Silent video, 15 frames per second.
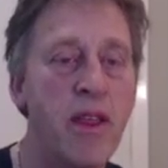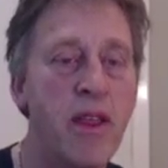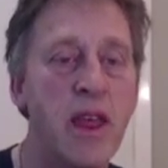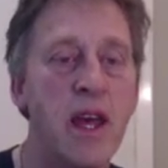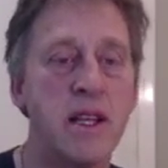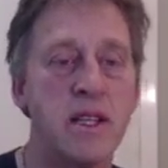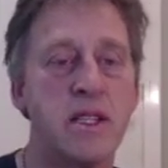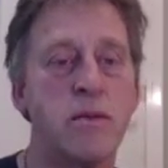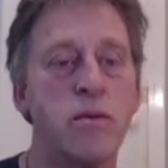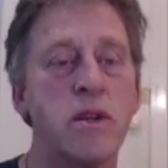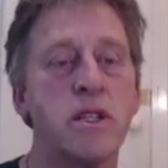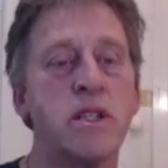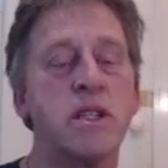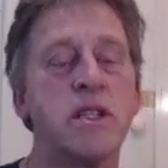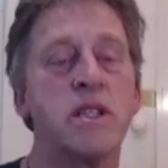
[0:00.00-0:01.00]
this,
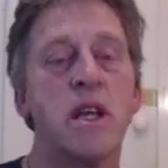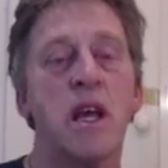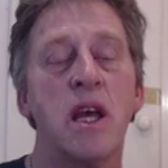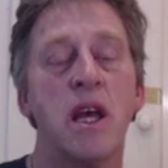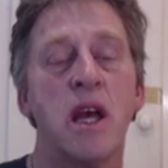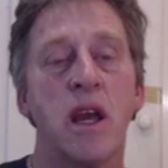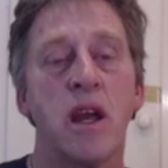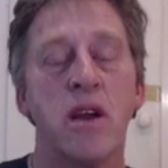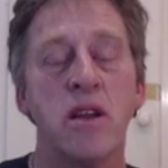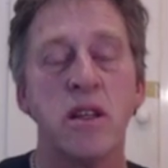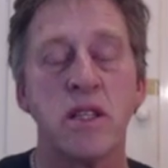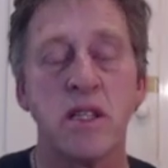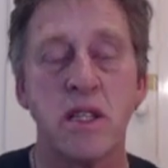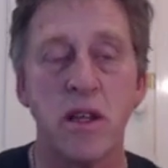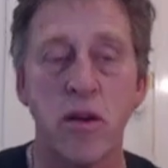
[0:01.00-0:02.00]
which is
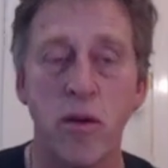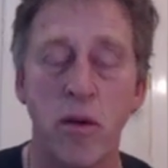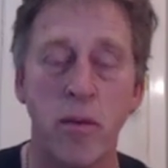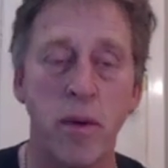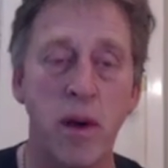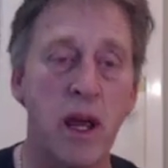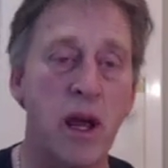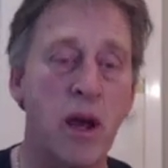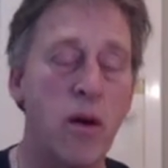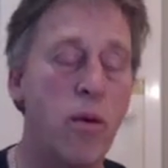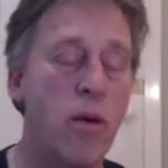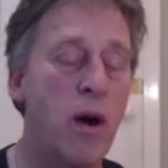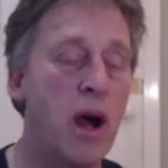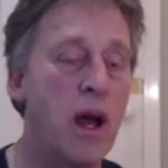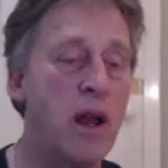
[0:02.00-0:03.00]
considerably
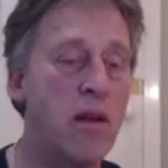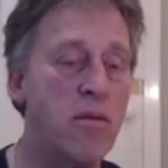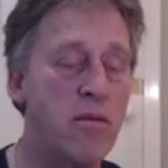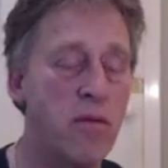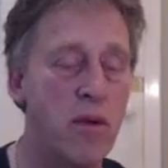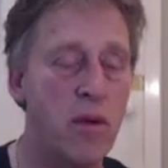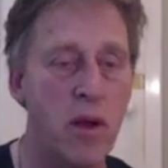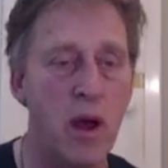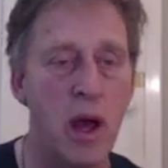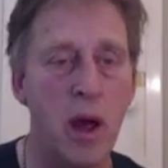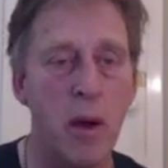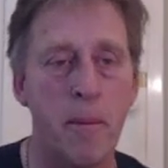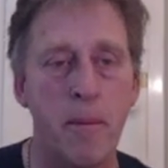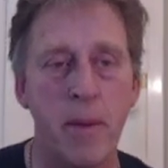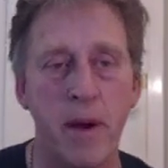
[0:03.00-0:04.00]
quite
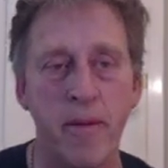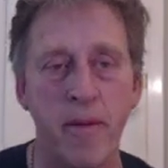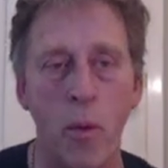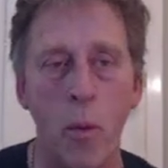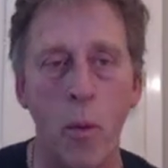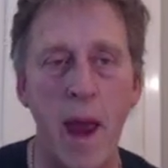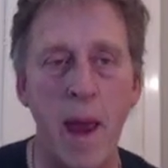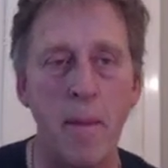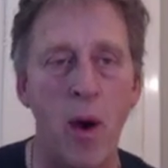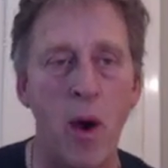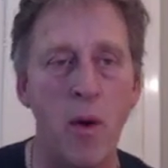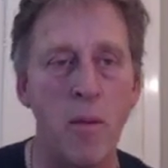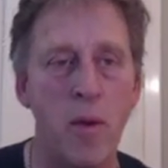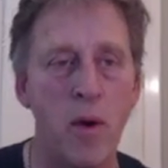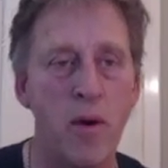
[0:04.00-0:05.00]
a bit of a
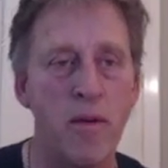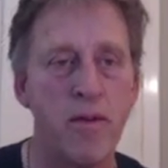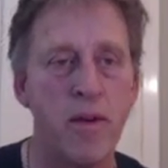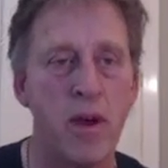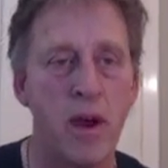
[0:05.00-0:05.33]
whammo move.